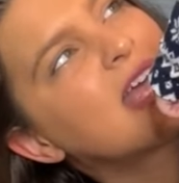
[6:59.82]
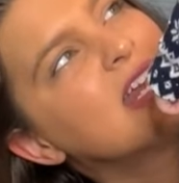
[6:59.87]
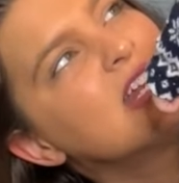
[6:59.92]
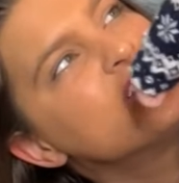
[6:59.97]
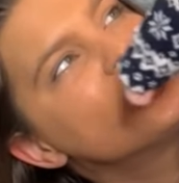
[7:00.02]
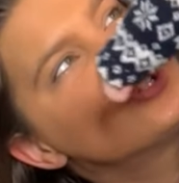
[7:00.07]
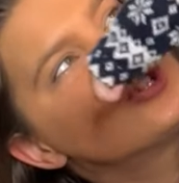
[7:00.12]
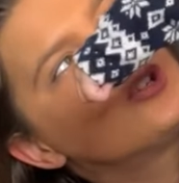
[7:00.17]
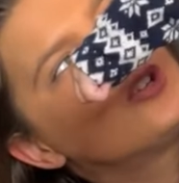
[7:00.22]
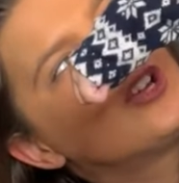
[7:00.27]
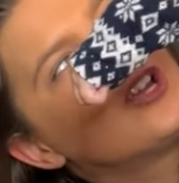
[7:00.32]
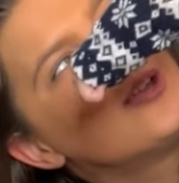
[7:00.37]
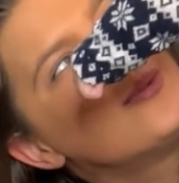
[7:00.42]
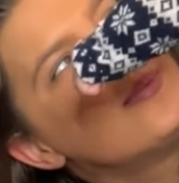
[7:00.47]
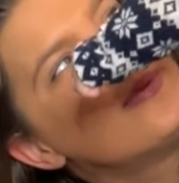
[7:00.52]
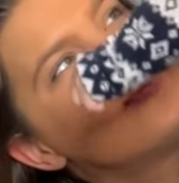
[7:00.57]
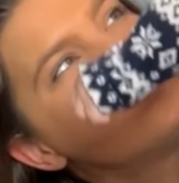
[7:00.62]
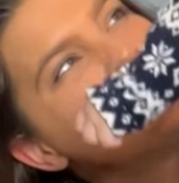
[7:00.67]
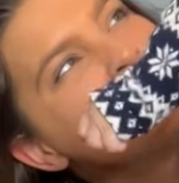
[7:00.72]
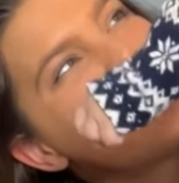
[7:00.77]
in his
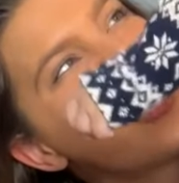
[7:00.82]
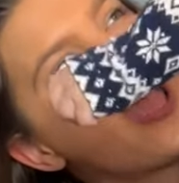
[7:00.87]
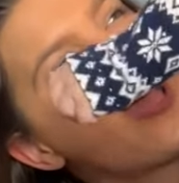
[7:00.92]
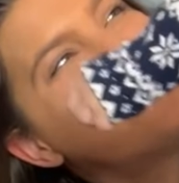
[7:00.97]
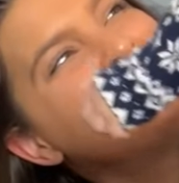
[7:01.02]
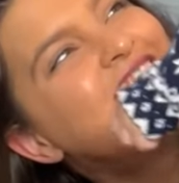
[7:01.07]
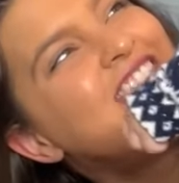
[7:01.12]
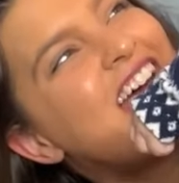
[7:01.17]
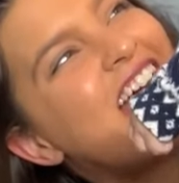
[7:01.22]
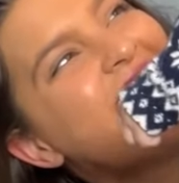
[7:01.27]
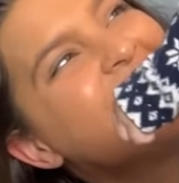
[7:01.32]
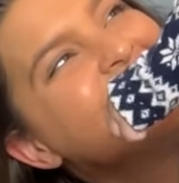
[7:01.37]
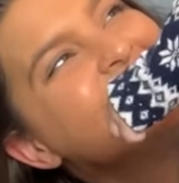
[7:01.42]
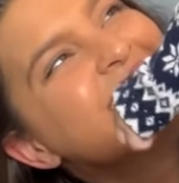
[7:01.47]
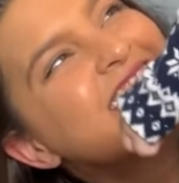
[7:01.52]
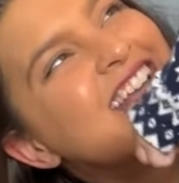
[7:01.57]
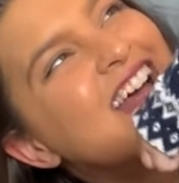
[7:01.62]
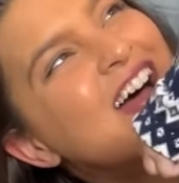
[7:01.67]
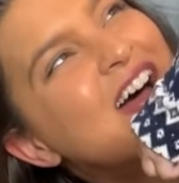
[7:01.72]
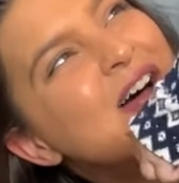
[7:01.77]
crib at that
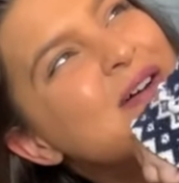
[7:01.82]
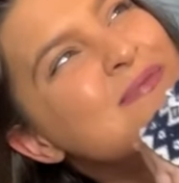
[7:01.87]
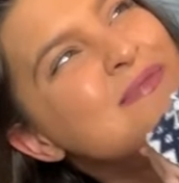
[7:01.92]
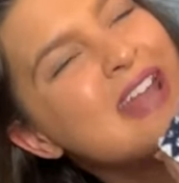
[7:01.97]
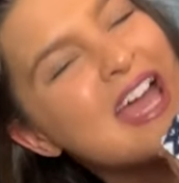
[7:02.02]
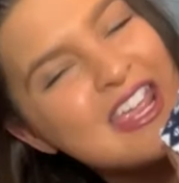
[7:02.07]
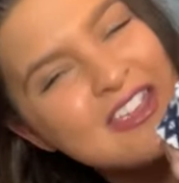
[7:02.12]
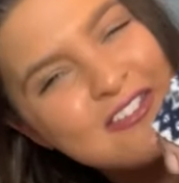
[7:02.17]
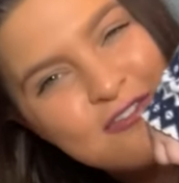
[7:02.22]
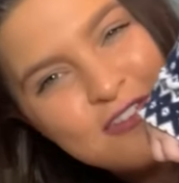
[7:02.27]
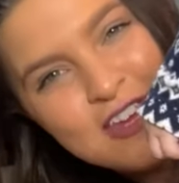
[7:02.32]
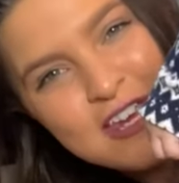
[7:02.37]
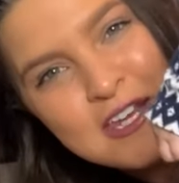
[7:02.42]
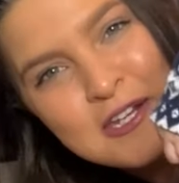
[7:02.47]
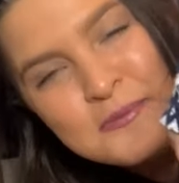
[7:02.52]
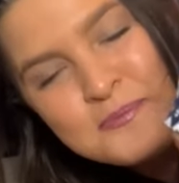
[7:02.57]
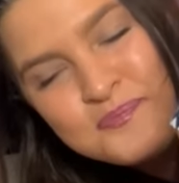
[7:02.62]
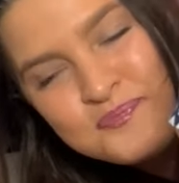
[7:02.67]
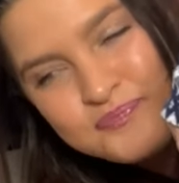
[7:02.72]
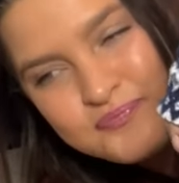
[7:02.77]
night feed.